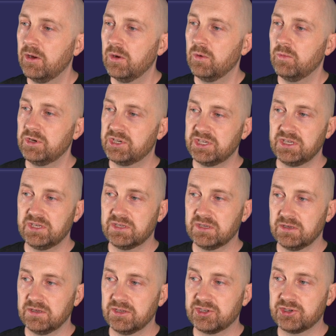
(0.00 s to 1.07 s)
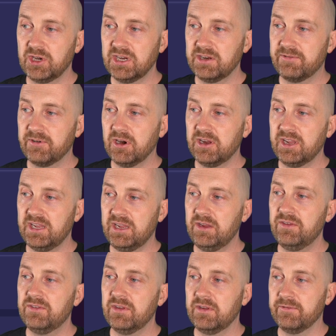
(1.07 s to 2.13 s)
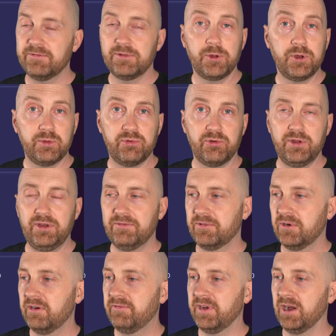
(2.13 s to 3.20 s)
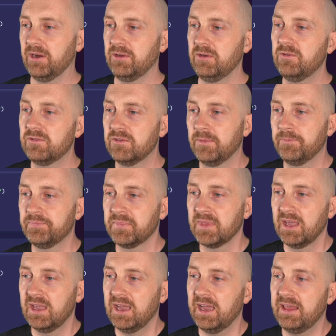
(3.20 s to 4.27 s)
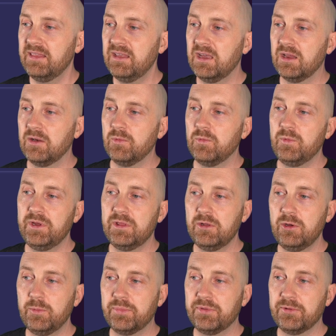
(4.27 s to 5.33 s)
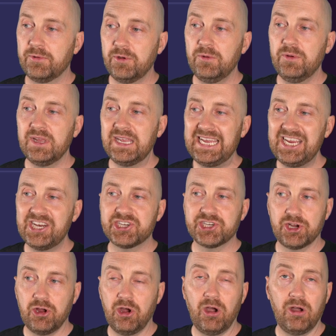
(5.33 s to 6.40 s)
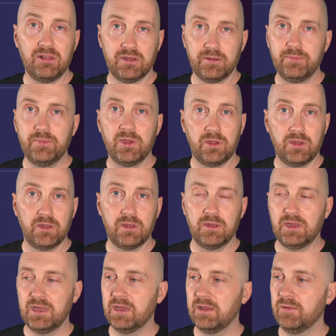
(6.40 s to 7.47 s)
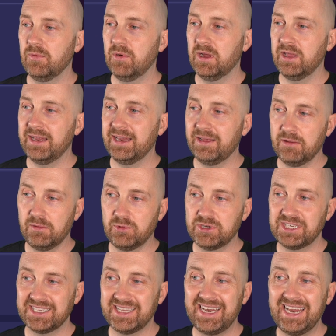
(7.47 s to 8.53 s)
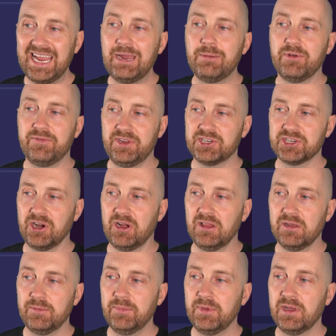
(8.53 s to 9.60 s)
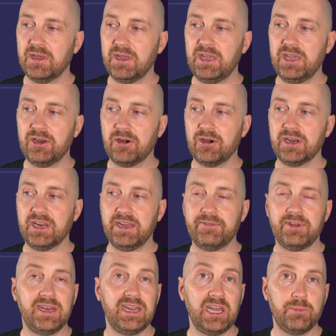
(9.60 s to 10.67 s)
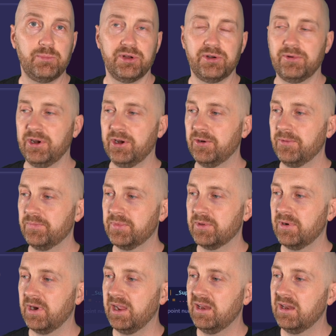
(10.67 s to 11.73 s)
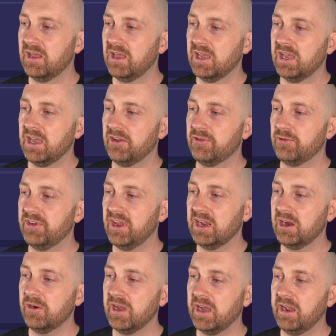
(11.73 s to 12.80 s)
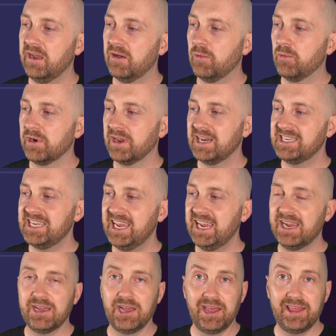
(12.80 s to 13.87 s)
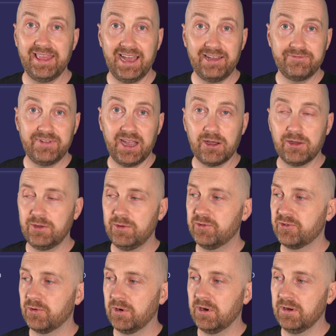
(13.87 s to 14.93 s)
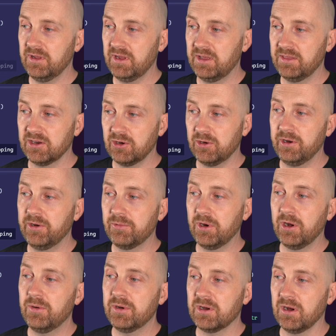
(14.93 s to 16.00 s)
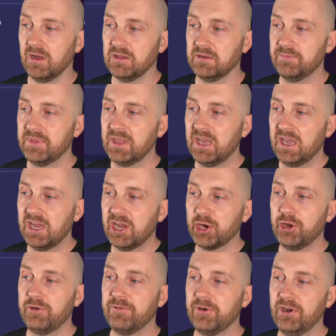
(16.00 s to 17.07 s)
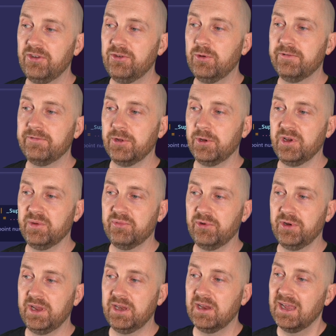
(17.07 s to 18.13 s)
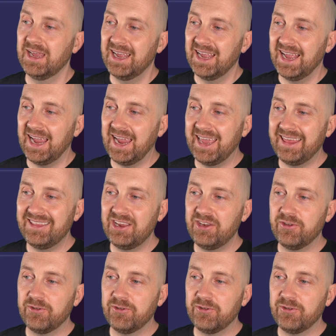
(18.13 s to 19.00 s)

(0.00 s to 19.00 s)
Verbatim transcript: which is string for our keys and floating point for our values. And then we loop through each column, which is the name of each column in our given input row, right? And so we're saying, okay, we're going to take that value stored in the current row and column, convert it to a floating point, and then